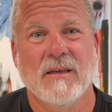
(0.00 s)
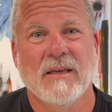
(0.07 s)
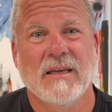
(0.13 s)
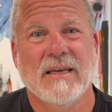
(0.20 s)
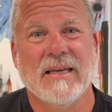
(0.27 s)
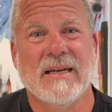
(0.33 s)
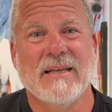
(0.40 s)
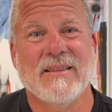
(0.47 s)

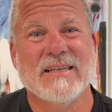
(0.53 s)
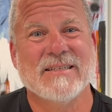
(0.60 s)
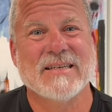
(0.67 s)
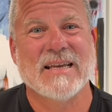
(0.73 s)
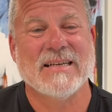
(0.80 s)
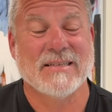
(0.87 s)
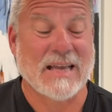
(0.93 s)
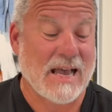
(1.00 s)
And in this
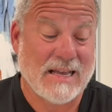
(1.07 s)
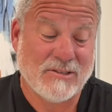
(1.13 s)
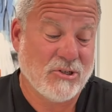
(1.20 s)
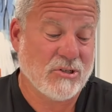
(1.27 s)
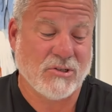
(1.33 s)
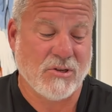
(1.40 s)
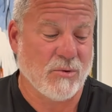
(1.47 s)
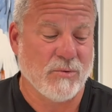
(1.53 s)
case, I
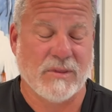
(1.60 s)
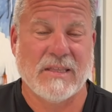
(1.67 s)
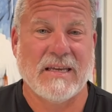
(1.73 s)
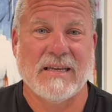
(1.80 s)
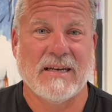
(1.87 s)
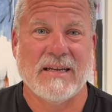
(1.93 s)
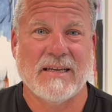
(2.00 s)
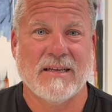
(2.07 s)
just don't
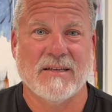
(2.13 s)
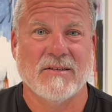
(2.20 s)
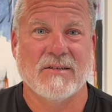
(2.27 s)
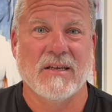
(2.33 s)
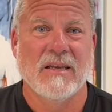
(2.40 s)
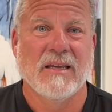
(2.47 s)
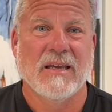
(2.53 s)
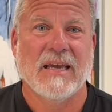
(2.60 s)
think it
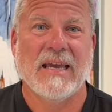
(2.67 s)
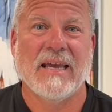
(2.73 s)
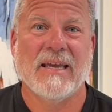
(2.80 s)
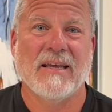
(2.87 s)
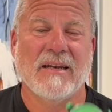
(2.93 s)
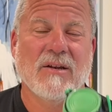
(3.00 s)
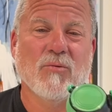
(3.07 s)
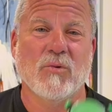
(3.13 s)
is.
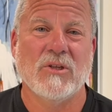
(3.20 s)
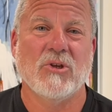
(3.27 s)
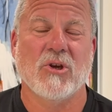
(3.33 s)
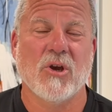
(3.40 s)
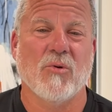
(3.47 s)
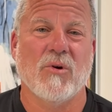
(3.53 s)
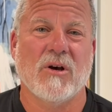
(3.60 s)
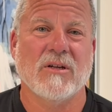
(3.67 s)
And when you
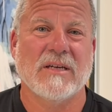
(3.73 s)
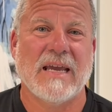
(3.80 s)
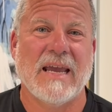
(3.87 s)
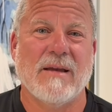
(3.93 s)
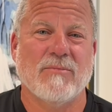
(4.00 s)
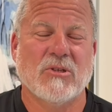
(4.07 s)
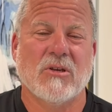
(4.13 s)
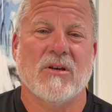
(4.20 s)
go onto
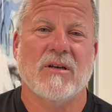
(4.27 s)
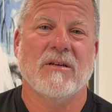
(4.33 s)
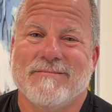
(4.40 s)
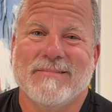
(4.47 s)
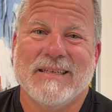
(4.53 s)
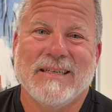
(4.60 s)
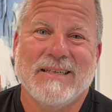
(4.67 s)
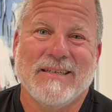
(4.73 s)
Amazon,
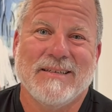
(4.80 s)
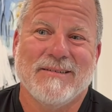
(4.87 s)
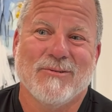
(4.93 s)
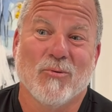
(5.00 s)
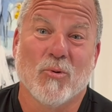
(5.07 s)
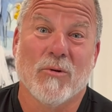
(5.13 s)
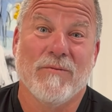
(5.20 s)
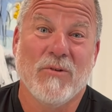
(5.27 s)
the
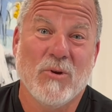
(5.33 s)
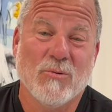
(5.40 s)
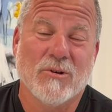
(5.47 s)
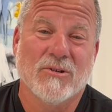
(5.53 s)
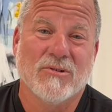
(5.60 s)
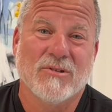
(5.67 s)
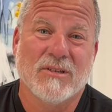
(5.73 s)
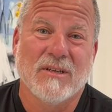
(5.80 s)

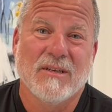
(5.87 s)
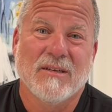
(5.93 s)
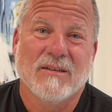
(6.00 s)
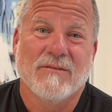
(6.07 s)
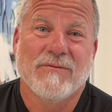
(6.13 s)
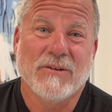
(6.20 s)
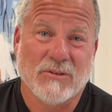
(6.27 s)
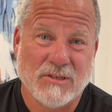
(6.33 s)
reviewers
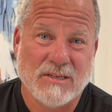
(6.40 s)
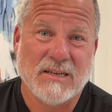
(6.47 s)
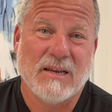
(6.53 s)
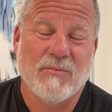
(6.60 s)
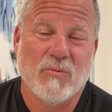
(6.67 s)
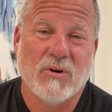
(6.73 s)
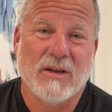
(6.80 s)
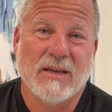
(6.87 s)
feel the
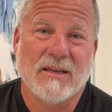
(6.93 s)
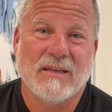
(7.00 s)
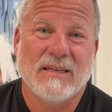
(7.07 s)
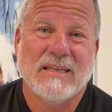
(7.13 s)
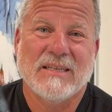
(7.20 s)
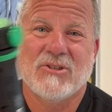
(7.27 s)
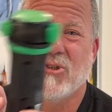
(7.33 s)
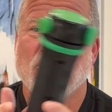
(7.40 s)
same way.
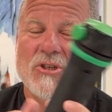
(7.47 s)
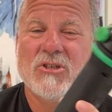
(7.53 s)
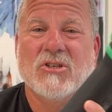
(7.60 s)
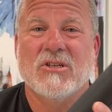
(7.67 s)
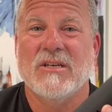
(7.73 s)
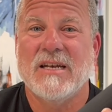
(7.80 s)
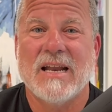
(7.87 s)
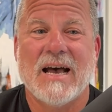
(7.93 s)
It's
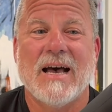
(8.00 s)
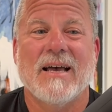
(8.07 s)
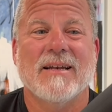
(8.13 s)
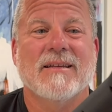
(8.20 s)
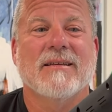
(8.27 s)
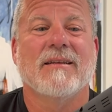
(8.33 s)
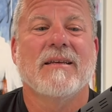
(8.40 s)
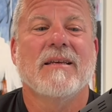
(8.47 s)
just not